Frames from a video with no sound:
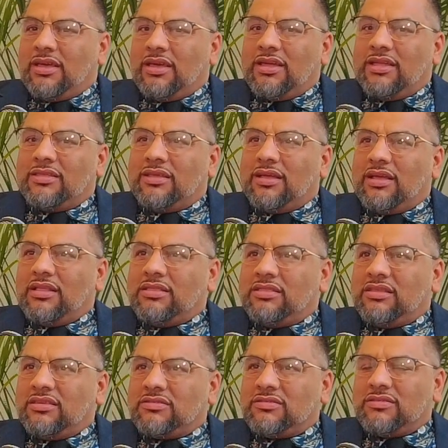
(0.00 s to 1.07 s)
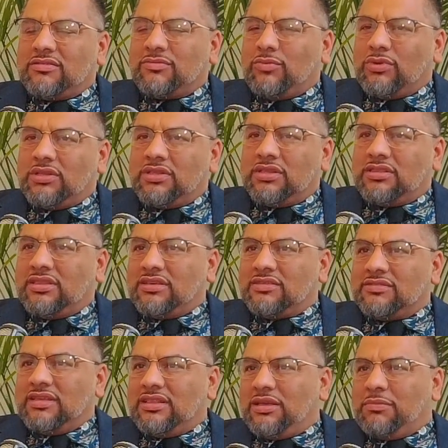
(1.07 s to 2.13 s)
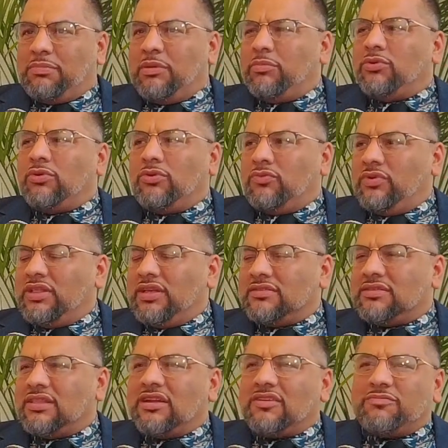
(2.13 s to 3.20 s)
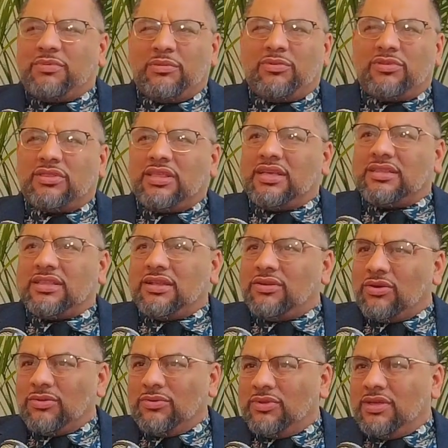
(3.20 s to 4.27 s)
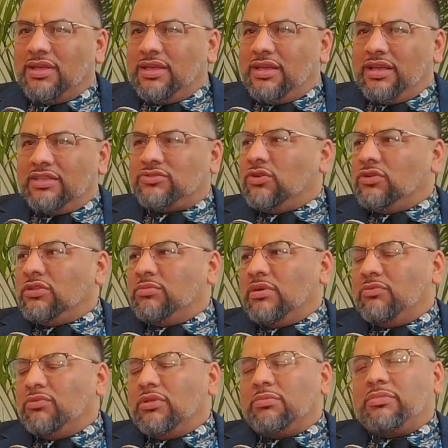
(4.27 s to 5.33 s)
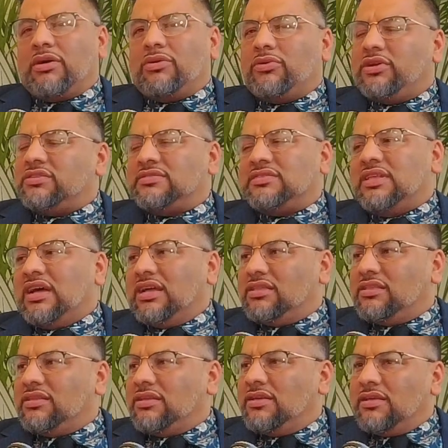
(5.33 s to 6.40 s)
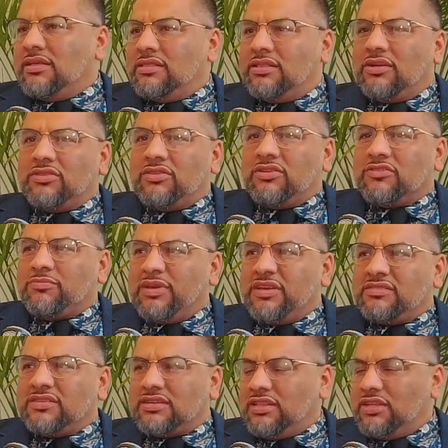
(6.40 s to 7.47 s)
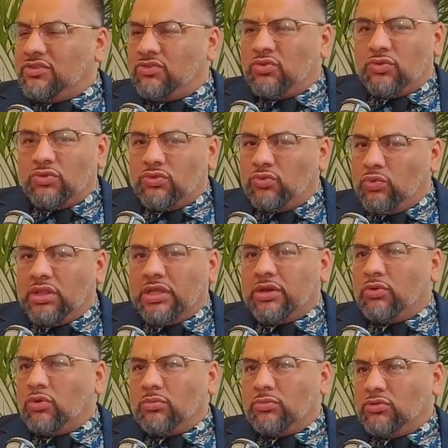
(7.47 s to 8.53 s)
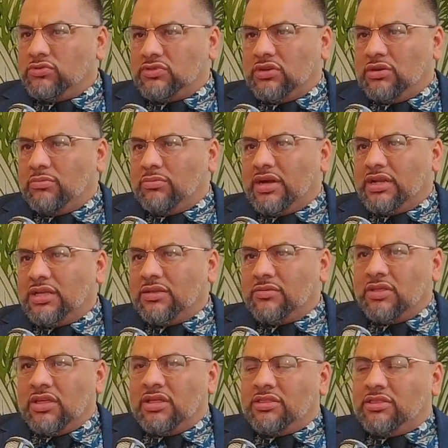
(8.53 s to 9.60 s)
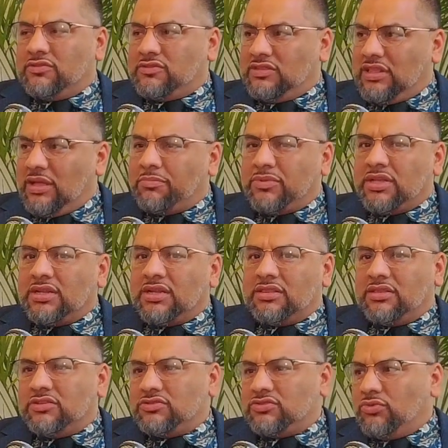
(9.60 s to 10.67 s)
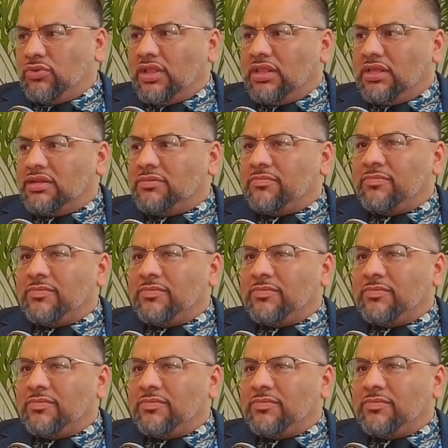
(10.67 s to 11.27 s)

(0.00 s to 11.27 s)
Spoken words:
And this is one of the things that, like, people don't realize. A lot of people think that, oh, it's all about willpower. It's not. There's basically two dueling hormones in our body. There's leptin and there's ghrelin.